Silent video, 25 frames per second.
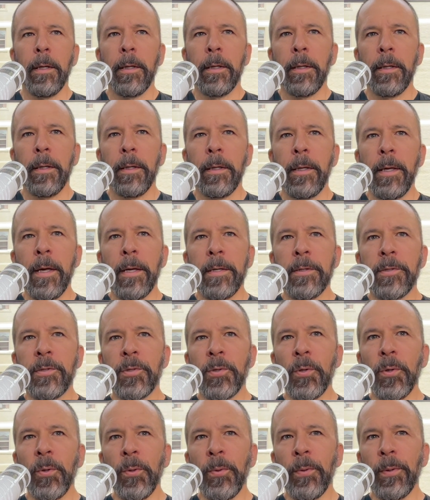Yes.
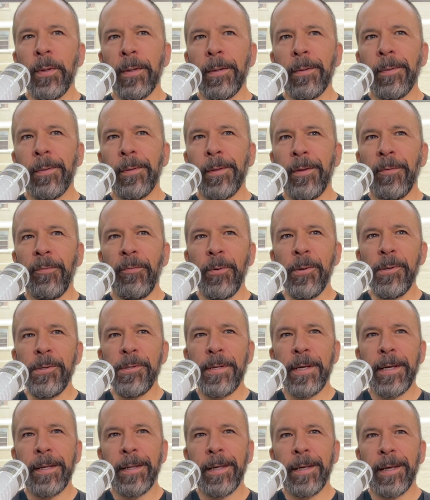So the first
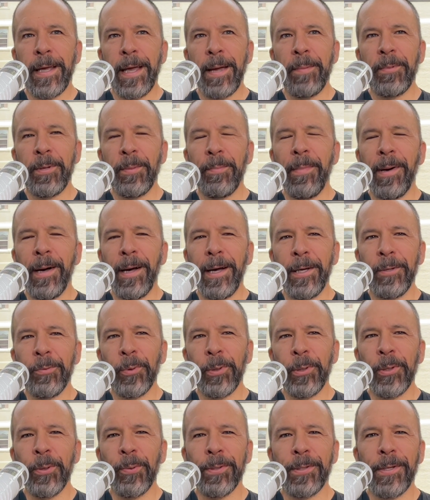thing that came to mind
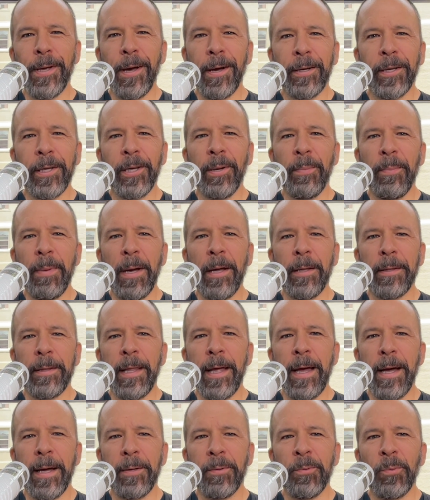when you were talking about
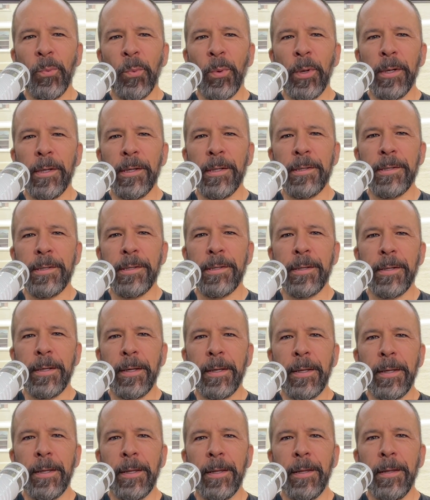that was
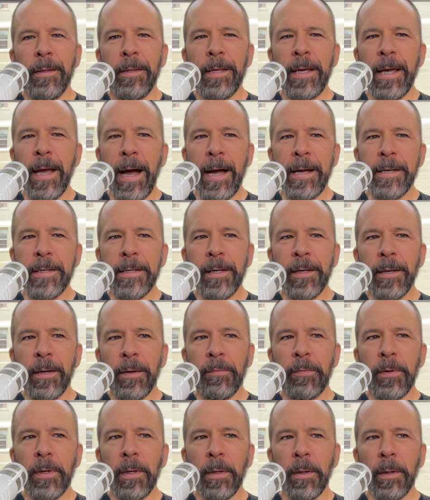the idea
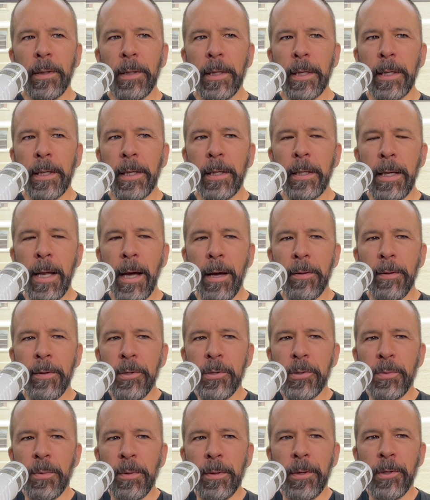of yielding. And now
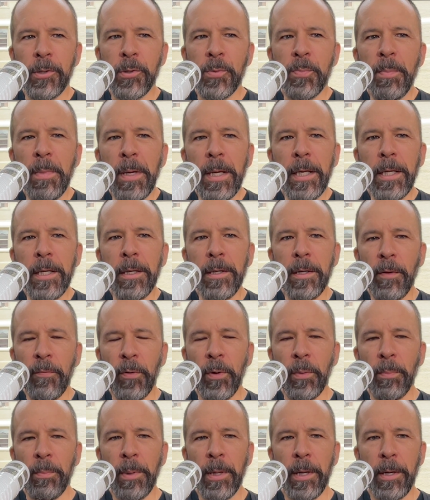there's many
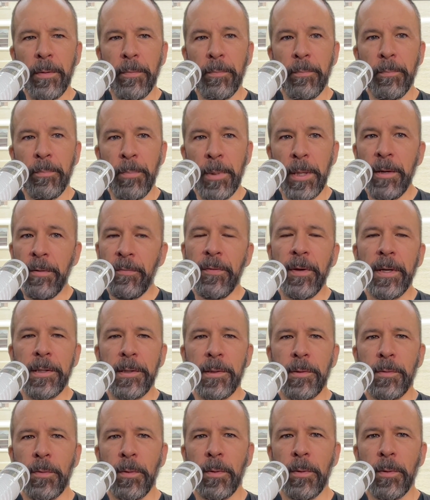different bit of
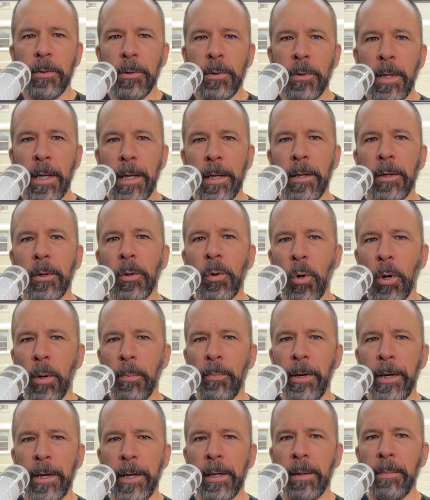benefits in
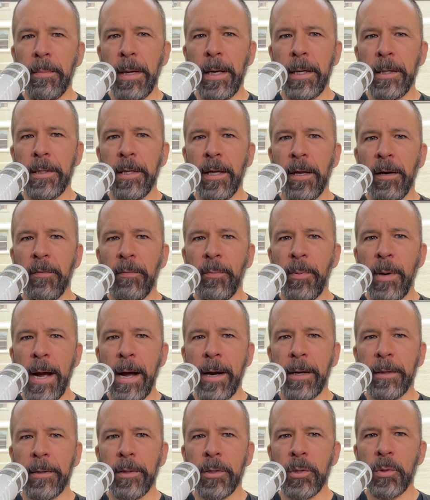incorporating a meditative
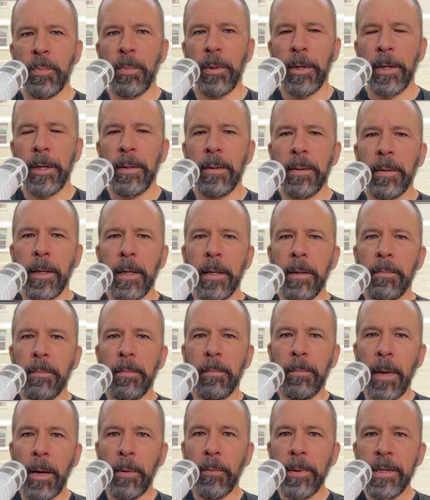practice. But in
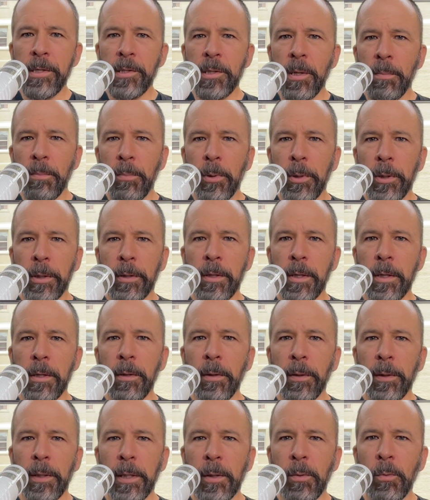my recent book, The
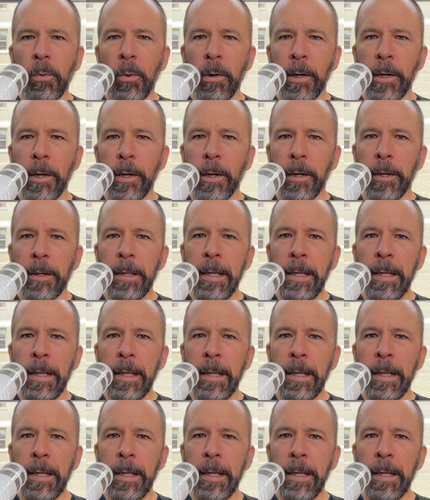Yielding Warrior,